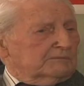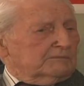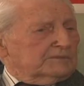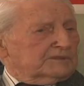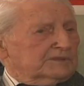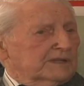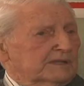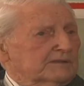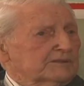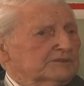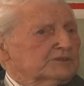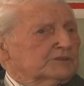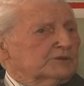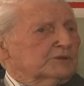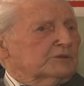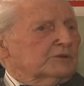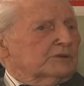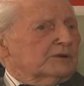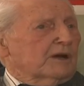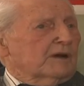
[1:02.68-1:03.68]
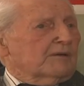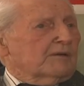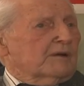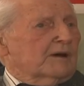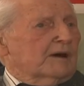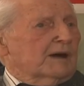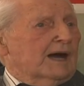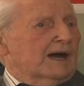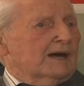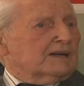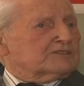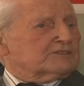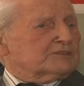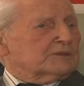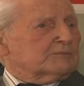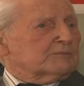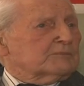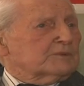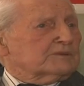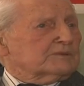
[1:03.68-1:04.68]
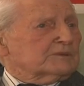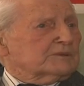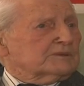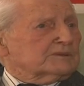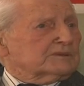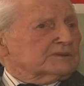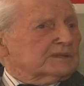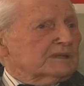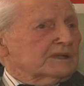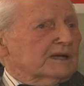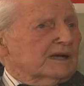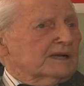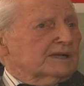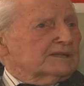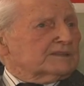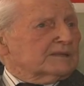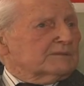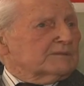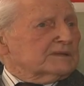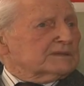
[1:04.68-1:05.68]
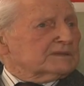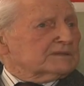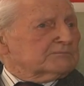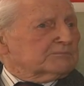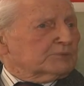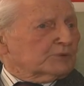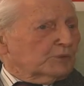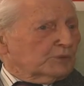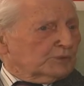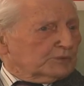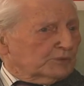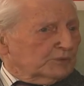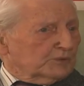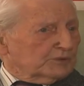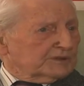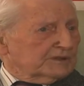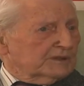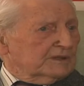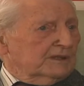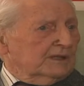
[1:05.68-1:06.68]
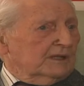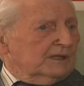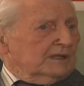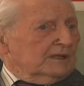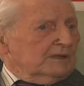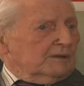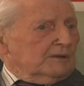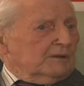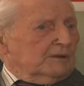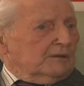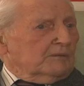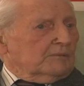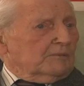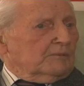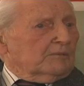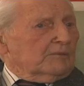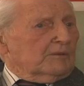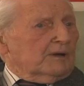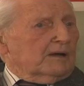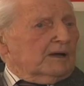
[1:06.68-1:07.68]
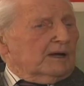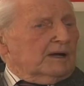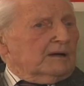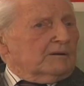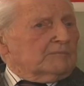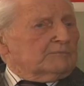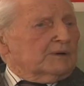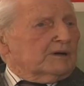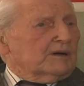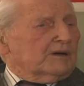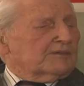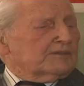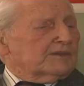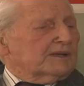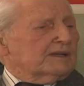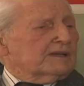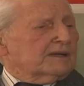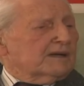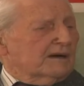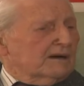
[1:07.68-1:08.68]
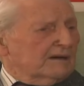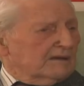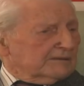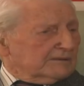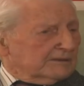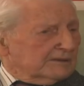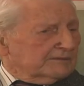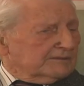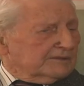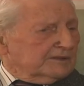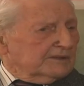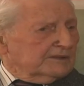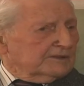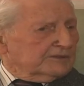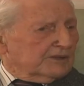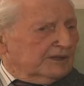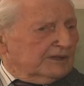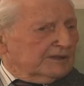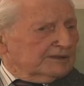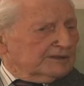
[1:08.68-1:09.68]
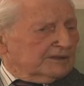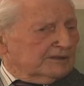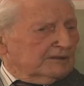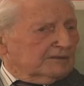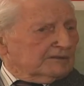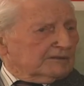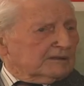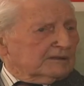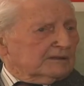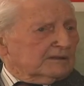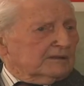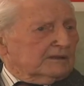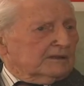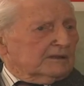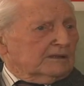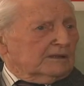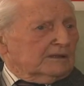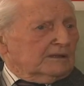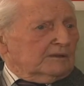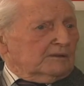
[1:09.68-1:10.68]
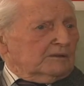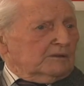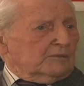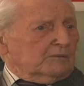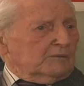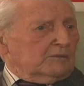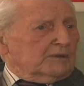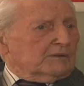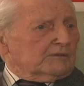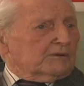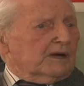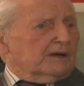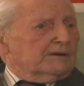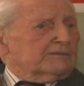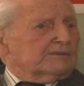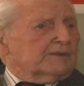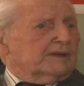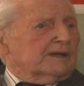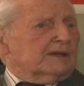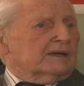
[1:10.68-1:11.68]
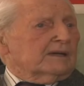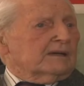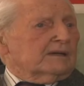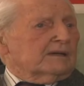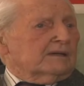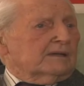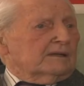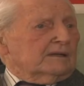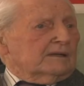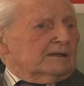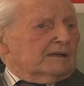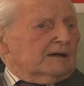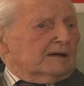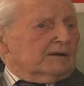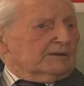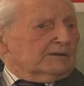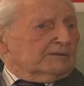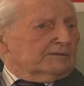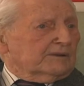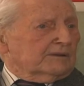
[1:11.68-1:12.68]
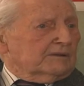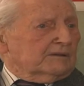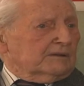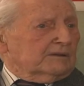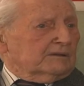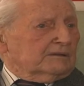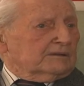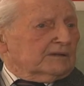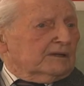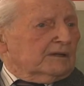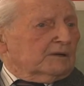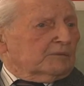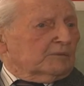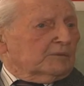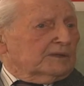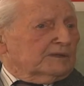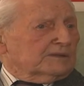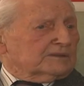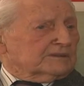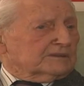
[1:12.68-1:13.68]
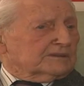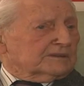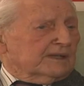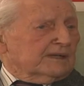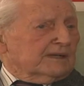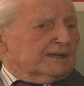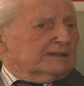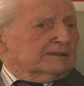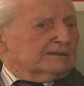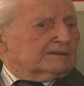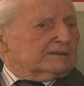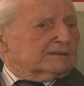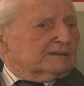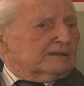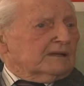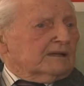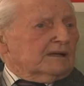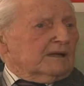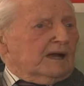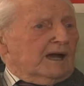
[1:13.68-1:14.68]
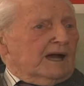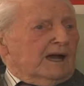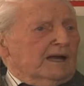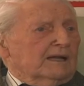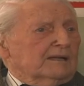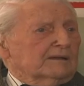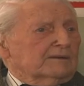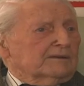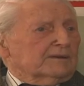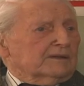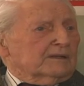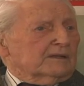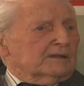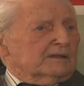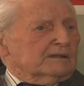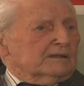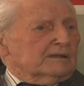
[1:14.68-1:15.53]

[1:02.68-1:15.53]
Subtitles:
sent to our ship, which was HMS Broadwater, berthed in Cardiff in dry dock. We arrived there on a very dark winter's night, and there